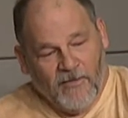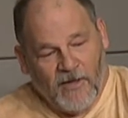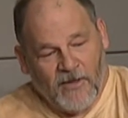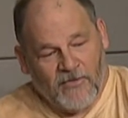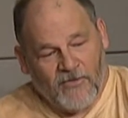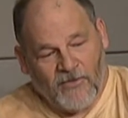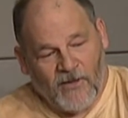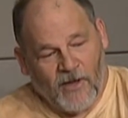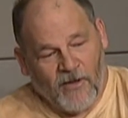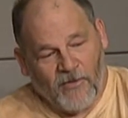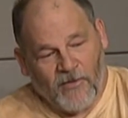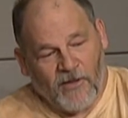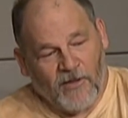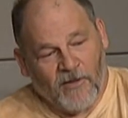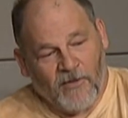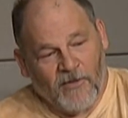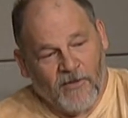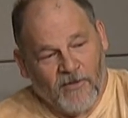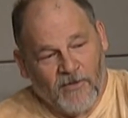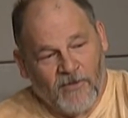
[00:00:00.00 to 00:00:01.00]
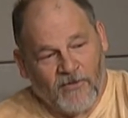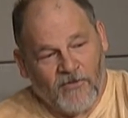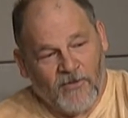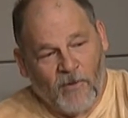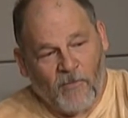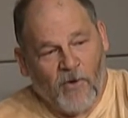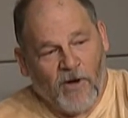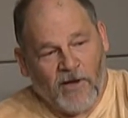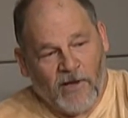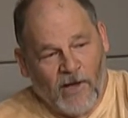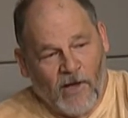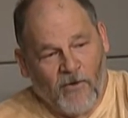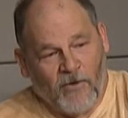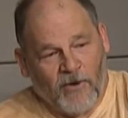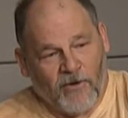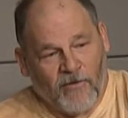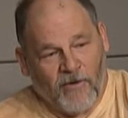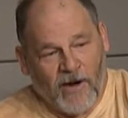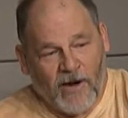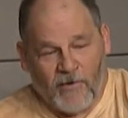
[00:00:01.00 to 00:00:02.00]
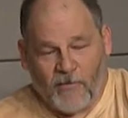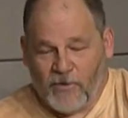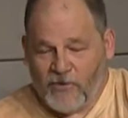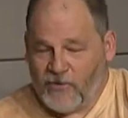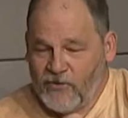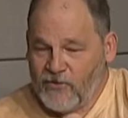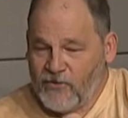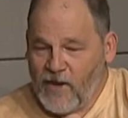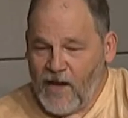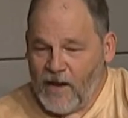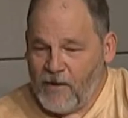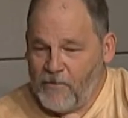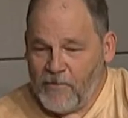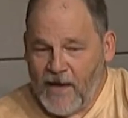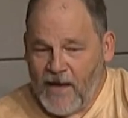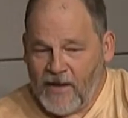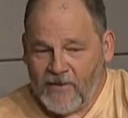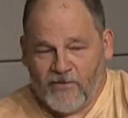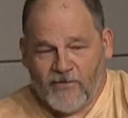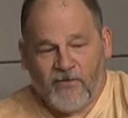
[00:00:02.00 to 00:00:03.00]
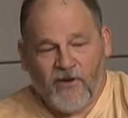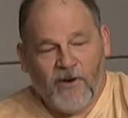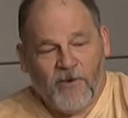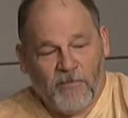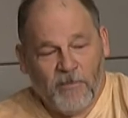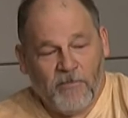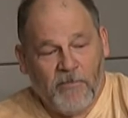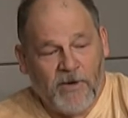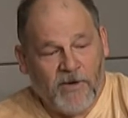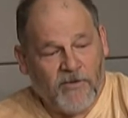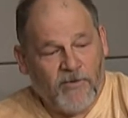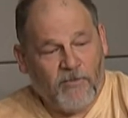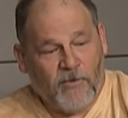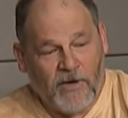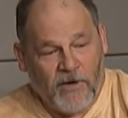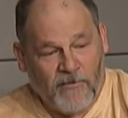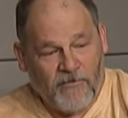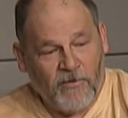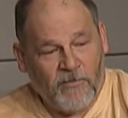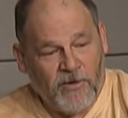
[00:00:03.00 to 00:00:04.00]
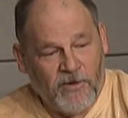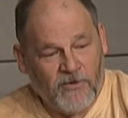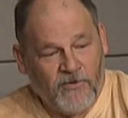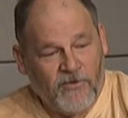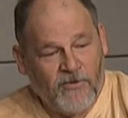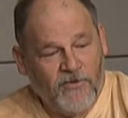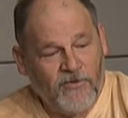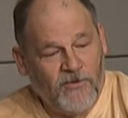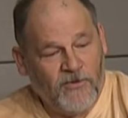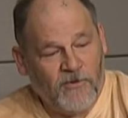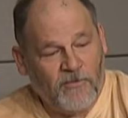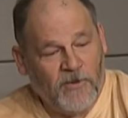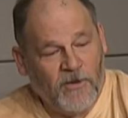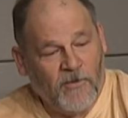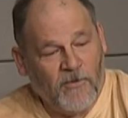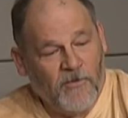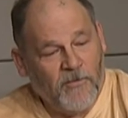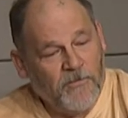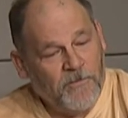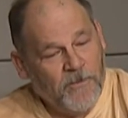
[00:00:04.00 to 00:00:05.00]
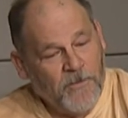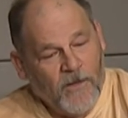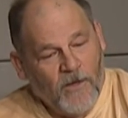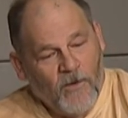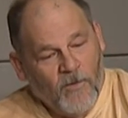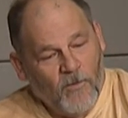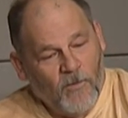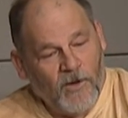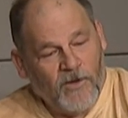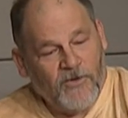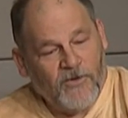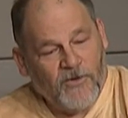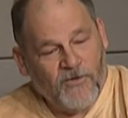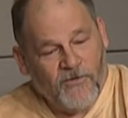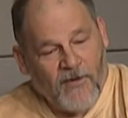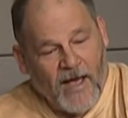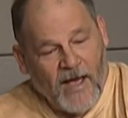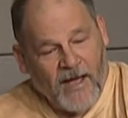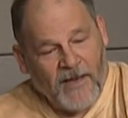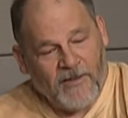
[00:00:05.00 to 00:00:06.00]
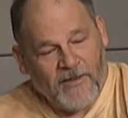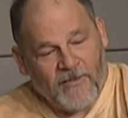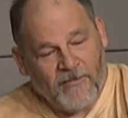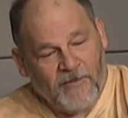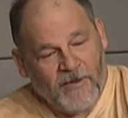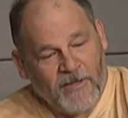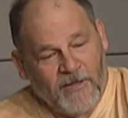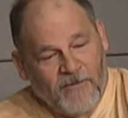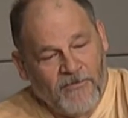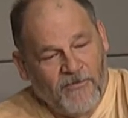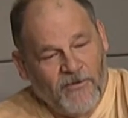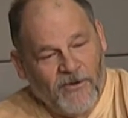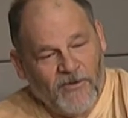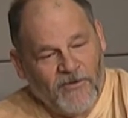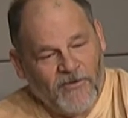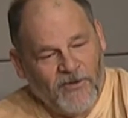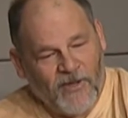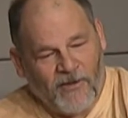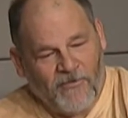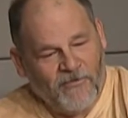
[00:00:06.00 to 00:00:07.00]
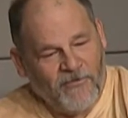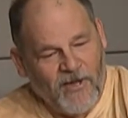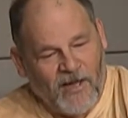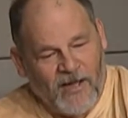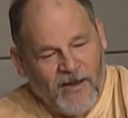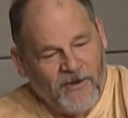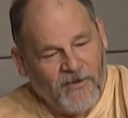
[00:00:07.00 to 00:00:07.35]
they sell the, the somewhat lower grade, which is not a bad syrup, but it's what everybody's used to. But yeah. once you've had the really first stuff, I